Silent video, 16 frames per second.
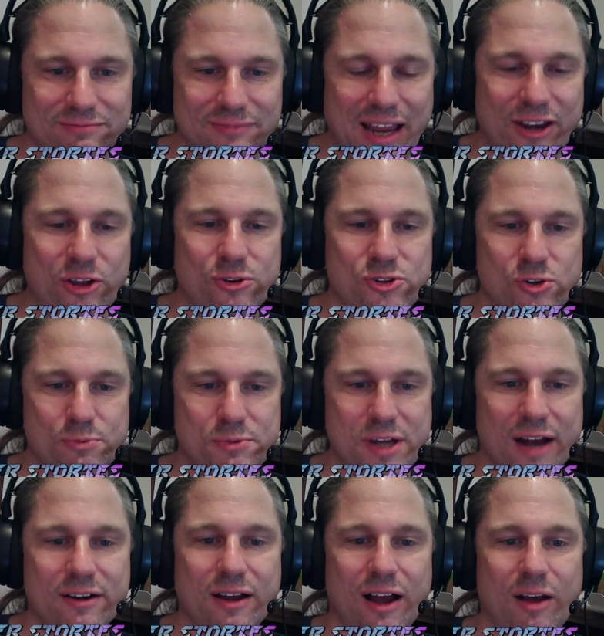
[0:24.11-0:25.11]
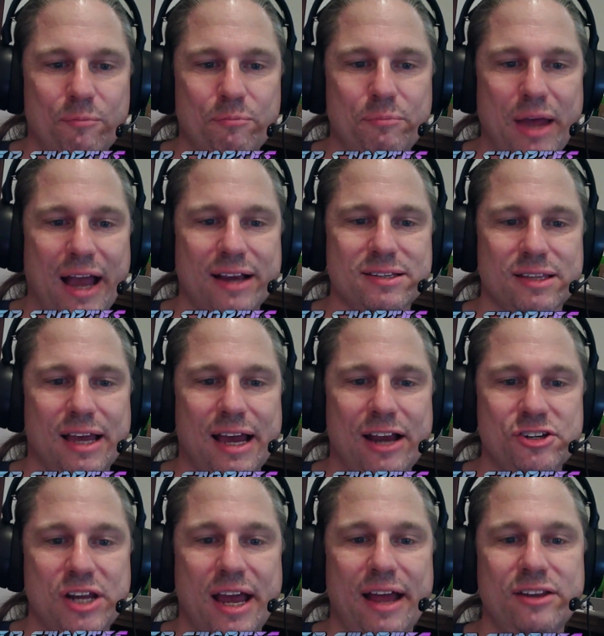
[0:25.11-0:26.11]
at
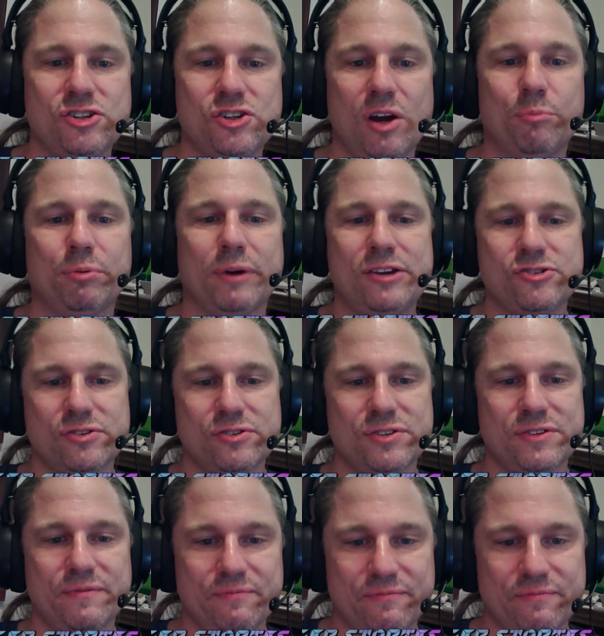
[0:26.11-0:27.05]
youtube.com/@JumpRangers.